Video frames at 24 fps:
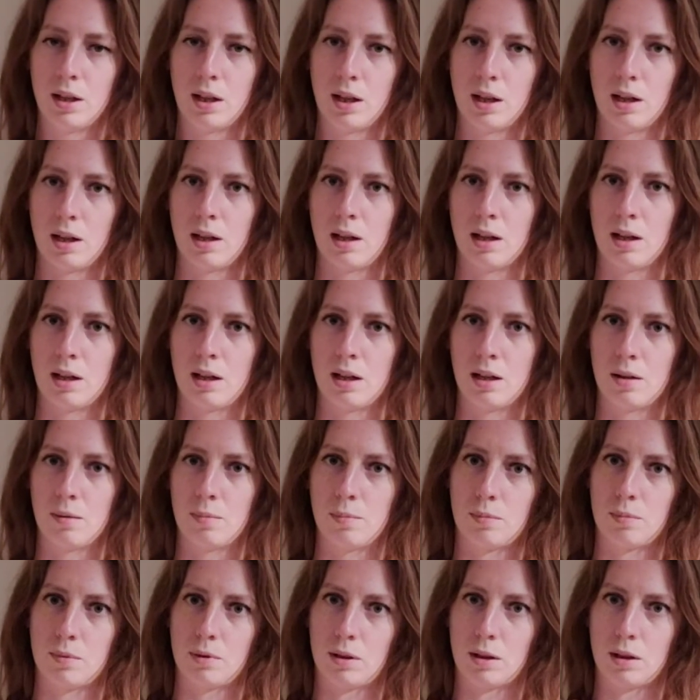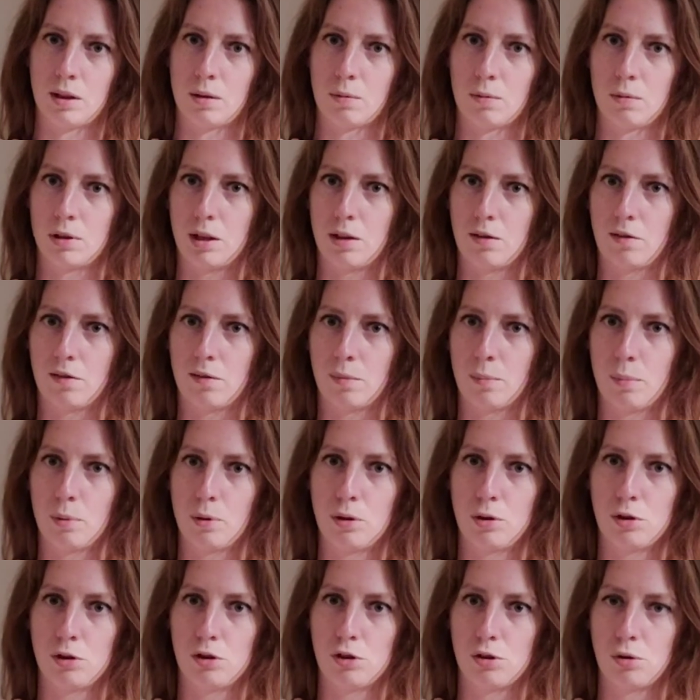I want you to
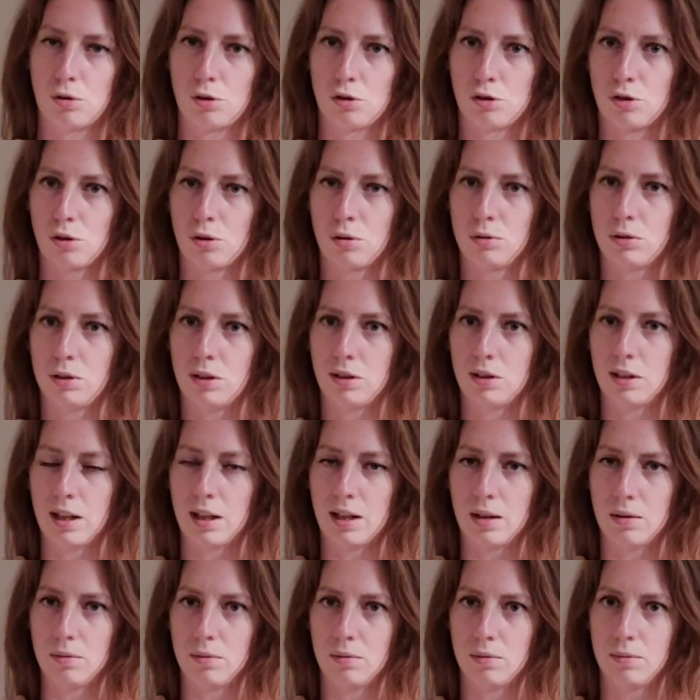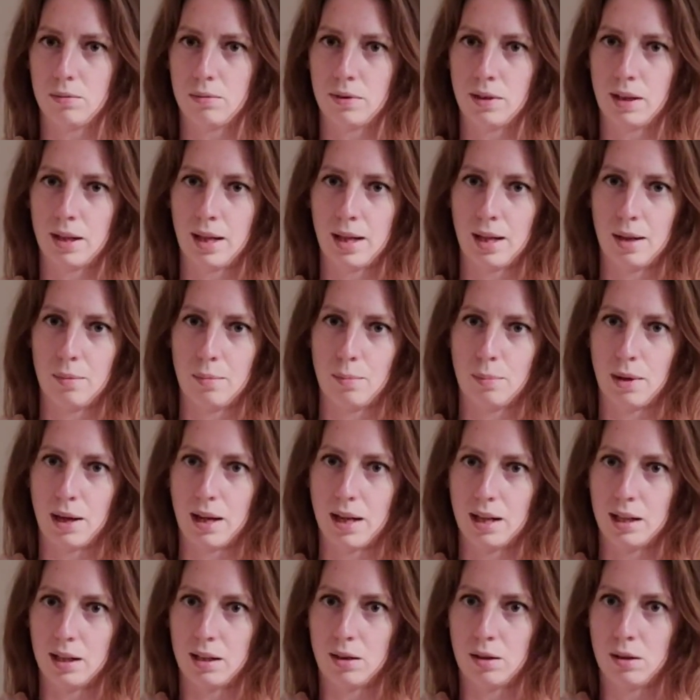push your shoulder down and
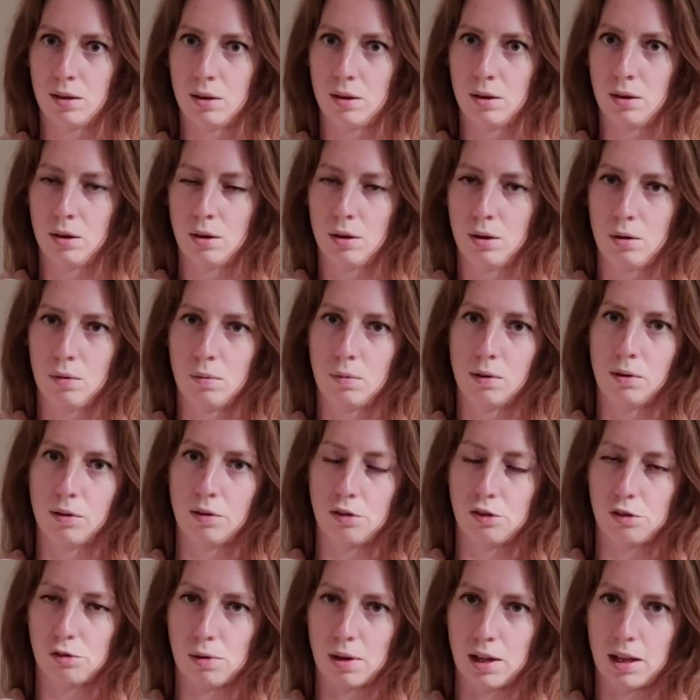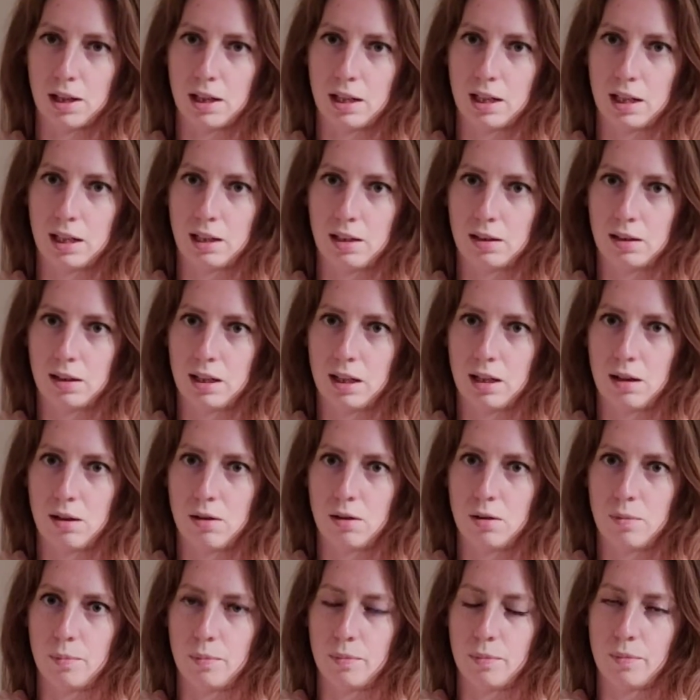back while straightening the
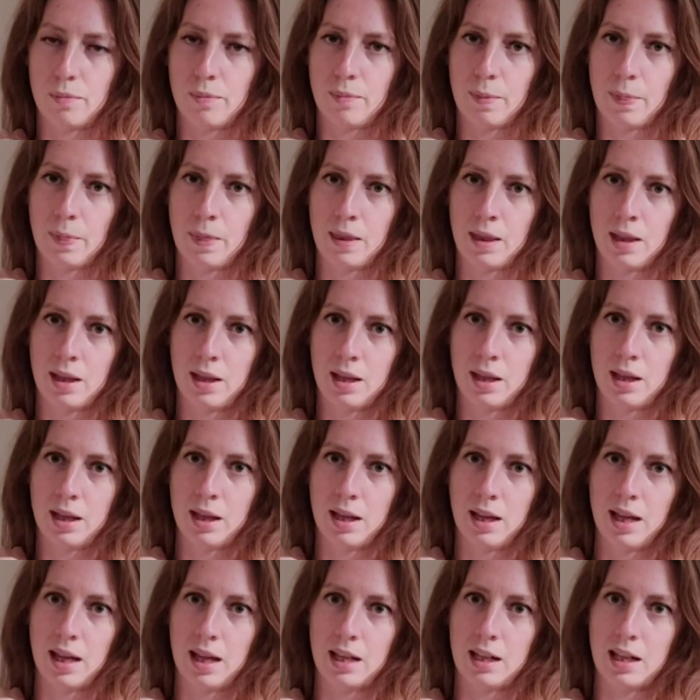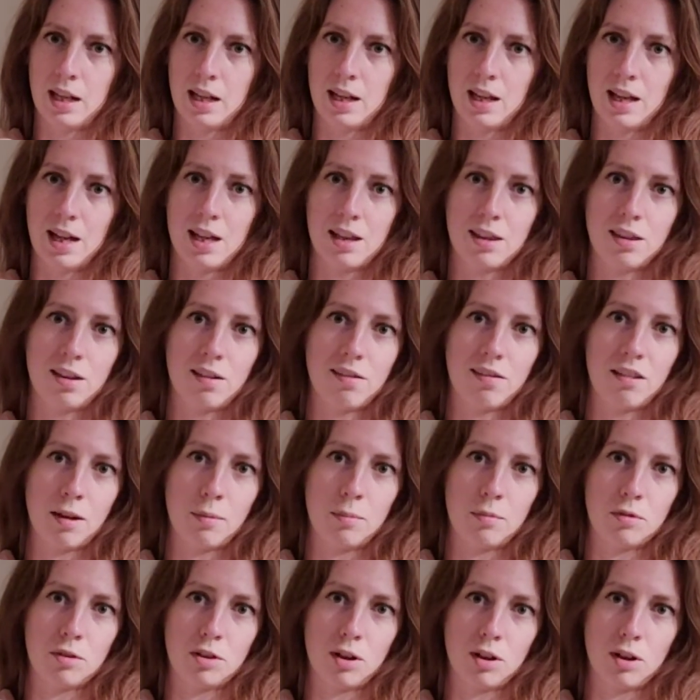arm. And then at the
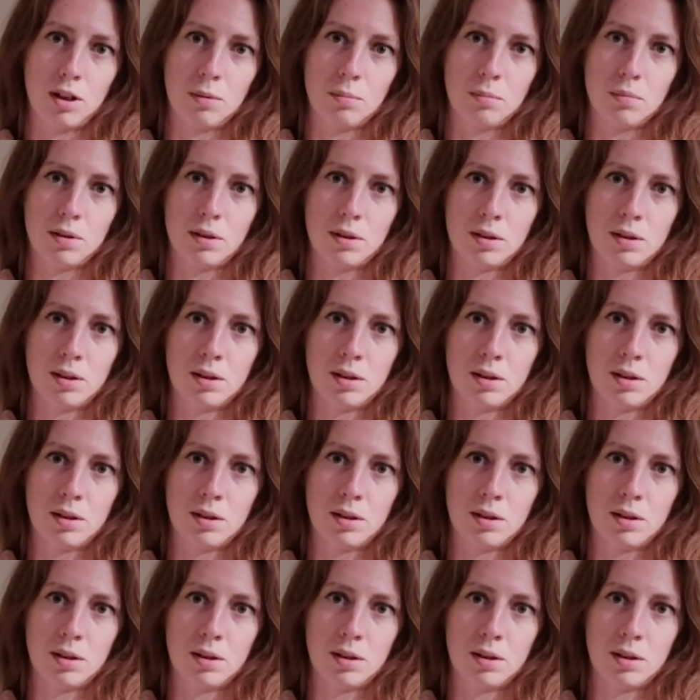same time